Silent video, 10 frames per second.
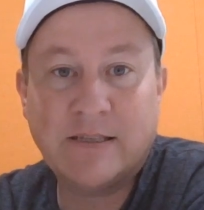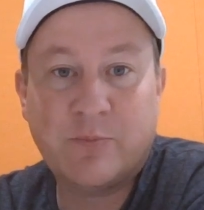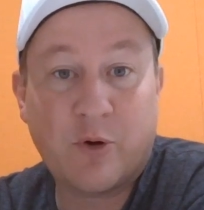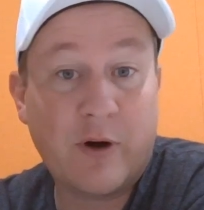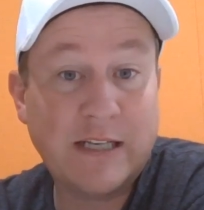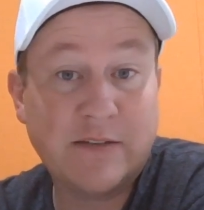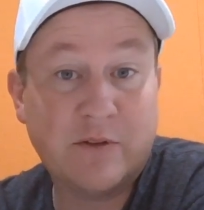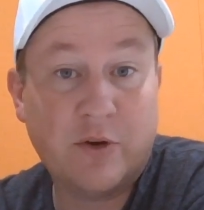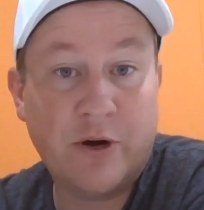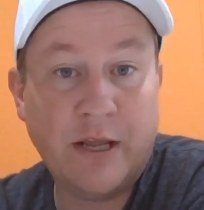progressive
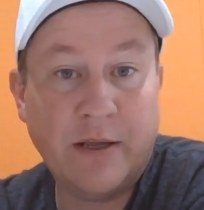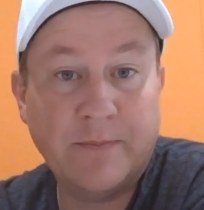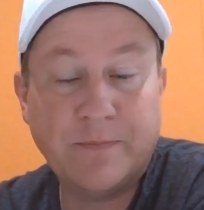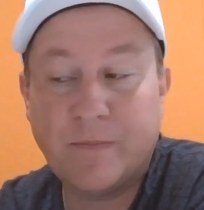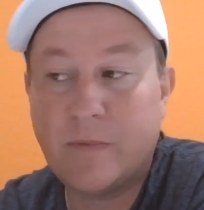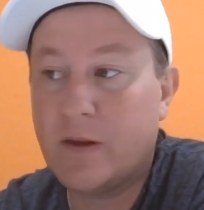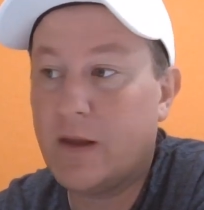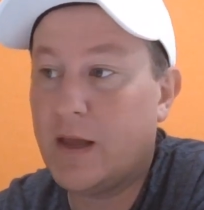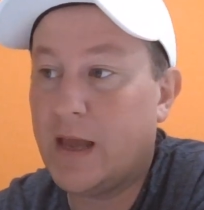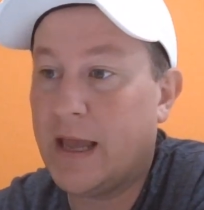learning,
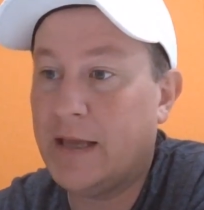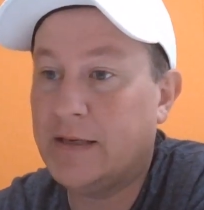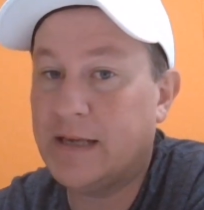and